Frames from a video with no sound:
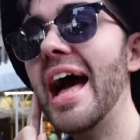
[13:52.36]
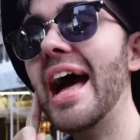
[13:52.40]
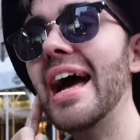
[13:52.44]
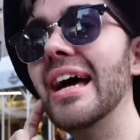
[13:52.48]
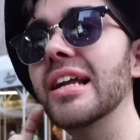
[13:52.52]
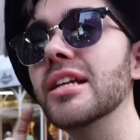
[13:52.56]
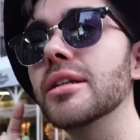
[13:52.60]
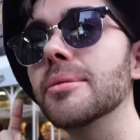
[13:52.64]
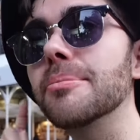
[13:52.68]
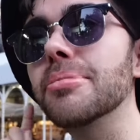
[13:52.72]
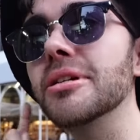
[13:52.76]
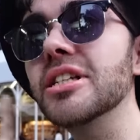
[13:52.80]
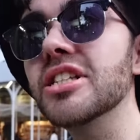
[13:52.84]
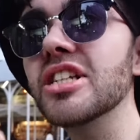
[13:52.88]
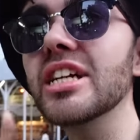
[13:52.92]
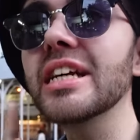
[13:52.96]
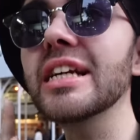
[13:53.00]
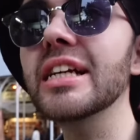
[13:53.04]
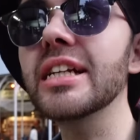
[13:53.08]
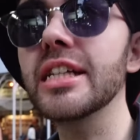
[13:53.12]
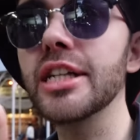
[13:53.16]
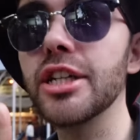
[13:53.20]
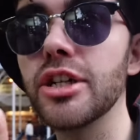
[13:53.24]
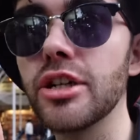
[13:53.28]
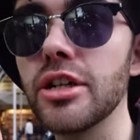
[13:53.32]
and
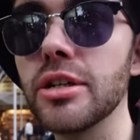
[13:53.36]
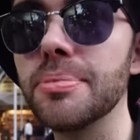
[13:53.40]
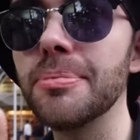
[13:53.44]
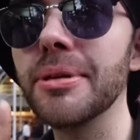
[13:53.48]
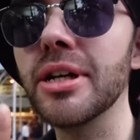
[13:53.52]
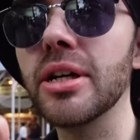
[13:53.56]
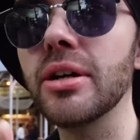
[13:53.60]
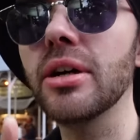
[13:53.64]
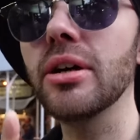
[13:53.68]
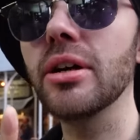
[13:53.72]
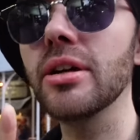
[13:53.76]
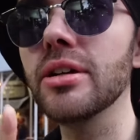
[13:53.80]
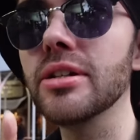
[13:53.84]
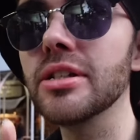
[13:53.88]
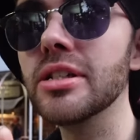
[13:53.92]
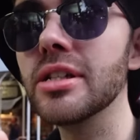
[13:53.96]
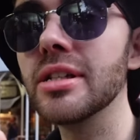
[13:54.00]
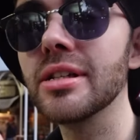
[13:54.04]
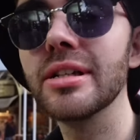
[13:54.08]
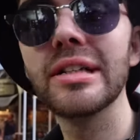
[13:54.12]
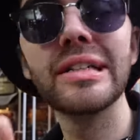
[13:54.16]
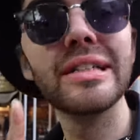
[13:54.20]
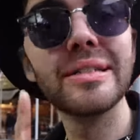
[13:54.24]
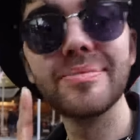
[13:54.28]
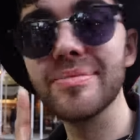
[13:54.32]
particularly good
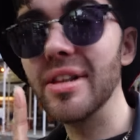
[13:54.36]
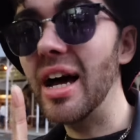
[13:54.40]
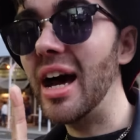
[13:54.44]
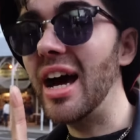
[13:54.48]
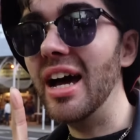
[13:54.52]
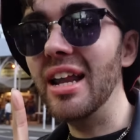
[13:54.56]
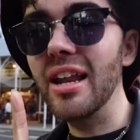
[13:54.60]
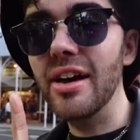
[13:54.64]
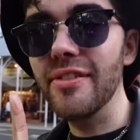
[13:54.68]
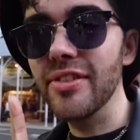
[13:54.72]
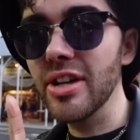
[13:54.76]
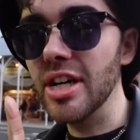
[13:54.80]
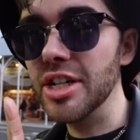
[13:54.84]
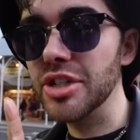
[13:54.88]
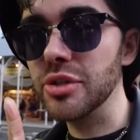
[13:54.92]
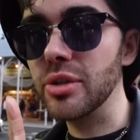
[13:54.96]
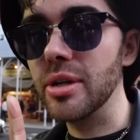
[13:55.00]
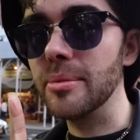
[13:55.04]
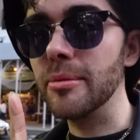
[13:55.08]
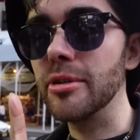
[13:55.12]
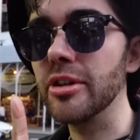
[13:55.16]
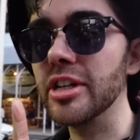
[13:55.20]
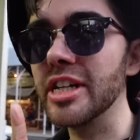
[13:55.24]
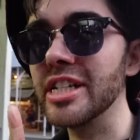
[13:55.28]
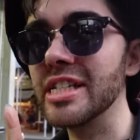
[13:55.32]
because I love an ice
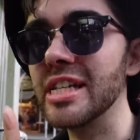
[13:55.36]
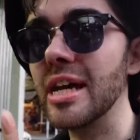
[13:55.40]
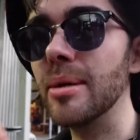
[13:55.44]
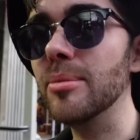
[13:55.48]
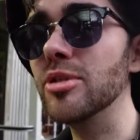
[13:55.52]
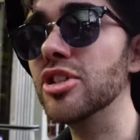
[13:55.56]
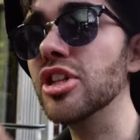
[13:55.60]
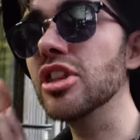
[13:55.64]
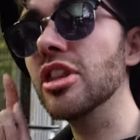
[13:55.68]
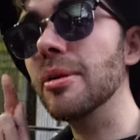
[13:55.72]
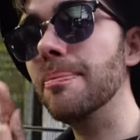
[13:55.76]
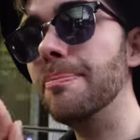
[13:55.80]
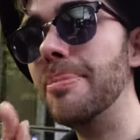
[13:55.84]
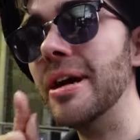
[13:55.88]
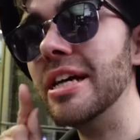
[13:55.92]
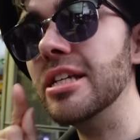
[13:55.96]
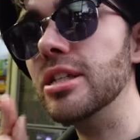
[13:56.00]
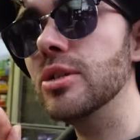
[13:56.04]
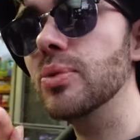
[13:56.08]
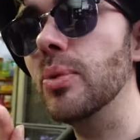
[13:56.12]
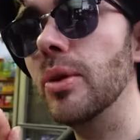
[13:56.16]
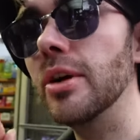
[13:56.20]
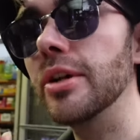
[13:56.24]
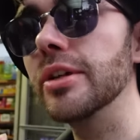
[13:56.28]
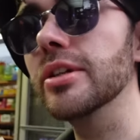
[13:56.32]
cream cookie sandwich, and the
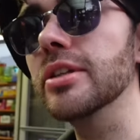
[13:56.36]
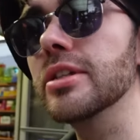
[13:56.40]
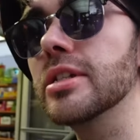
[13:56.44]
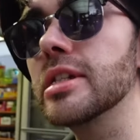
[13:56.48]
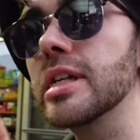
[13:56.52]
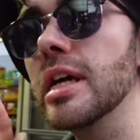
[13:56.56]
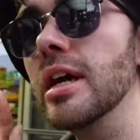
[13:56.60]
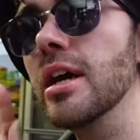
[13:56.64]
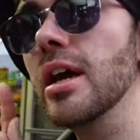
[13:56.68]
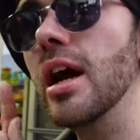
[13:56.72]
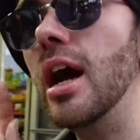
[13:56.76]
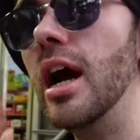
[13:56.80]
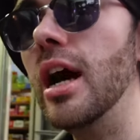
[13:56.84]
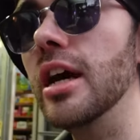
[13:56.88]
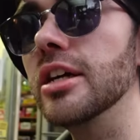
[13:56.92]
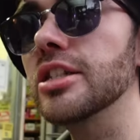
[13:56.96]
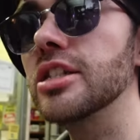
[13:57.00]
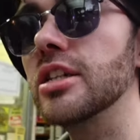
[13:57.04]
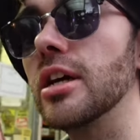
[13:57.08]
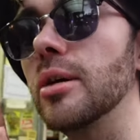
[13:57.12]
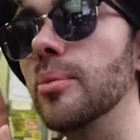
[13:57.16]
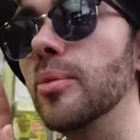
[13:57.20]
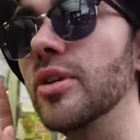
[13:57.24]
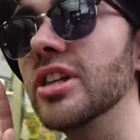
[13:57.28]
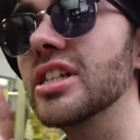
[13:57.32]
best ones are
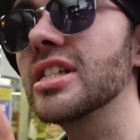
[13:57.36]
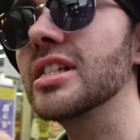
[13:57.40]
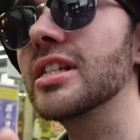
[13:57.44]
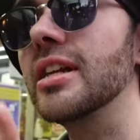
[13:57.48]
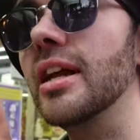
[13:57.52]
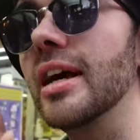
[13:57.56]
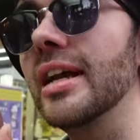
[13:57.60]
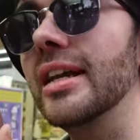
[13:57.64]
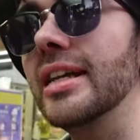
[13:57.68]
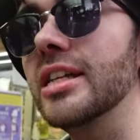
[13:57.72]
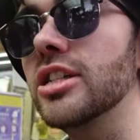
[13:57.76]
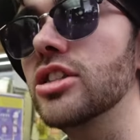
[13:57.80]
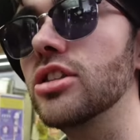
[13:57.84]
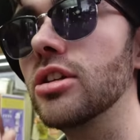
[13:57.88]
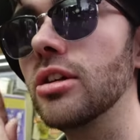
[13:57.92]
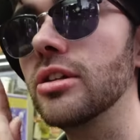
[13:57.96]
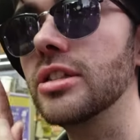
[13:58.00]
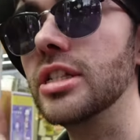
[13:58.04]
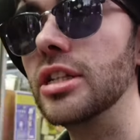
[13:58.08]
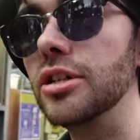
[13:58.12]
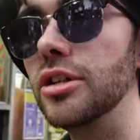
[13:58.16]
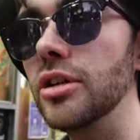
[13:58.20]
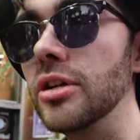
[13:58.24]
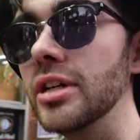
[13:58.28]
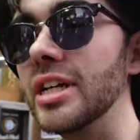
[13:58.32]
done with slightly
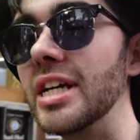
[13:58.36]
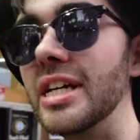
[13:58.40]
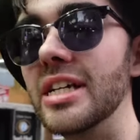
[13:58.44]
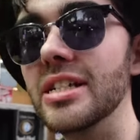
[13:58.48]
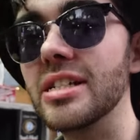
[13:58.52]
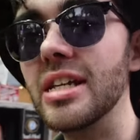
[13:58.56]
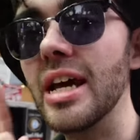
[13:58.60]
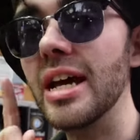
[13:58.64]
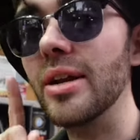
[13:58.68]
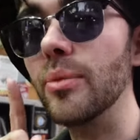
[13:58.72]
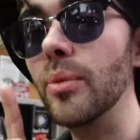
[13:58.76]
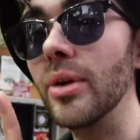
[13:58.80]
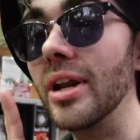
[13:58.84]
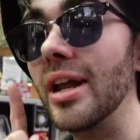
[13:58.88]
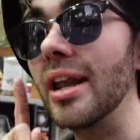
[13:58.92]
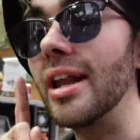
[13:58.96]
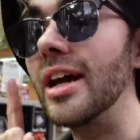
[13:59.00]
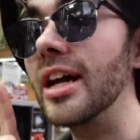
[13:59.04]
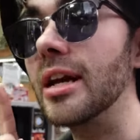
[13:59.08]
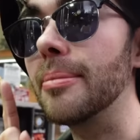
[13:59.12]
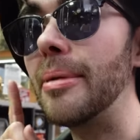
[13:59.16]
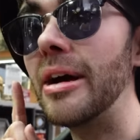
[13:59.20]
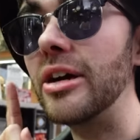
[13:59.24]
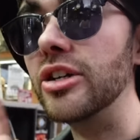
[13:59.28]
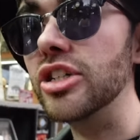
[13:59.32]
salty cookies. And what I
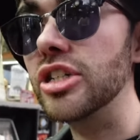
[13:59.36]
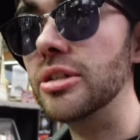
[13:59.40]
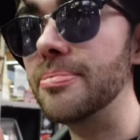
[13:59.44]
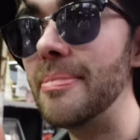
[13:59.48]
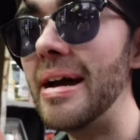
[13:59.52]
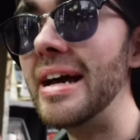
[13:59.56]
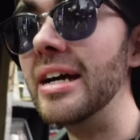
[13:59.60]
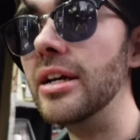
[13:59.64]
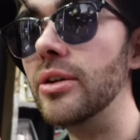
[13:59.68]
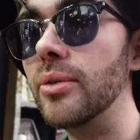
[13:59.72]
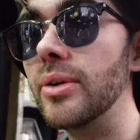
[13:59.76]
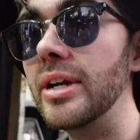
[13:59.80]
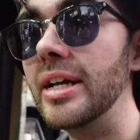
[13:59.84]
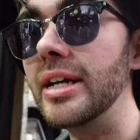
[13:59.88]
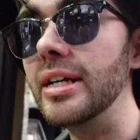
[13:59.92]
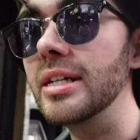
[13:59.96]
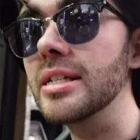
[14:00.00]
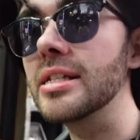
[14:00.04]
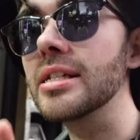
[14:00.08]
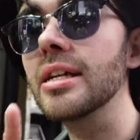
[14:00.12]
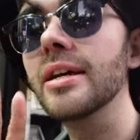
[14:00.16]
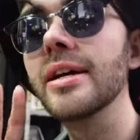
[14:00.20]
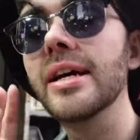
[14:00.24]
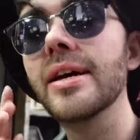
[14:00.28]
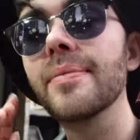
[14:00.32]
like about
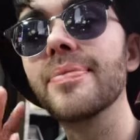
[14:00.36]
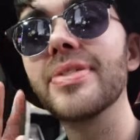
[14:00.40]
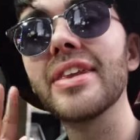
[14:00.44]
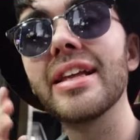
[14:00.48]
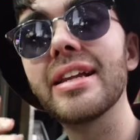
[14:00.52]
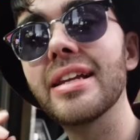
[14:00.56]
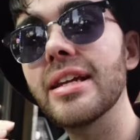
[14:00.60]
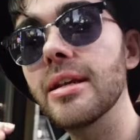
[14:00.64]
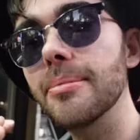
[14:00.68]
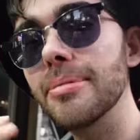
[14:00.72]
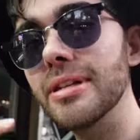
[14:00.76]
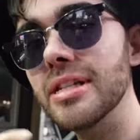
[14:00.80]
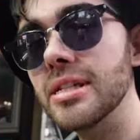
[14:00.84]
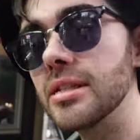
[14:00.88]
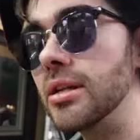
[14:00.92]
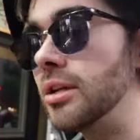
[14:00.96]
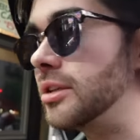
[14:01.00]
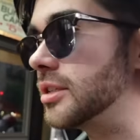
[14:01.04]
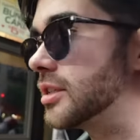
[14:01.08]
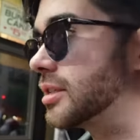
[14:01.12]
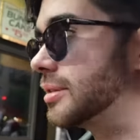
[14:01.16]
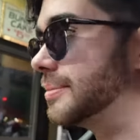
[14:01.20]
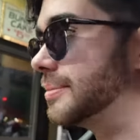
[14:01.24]
Schmackary's, a little bit of salt,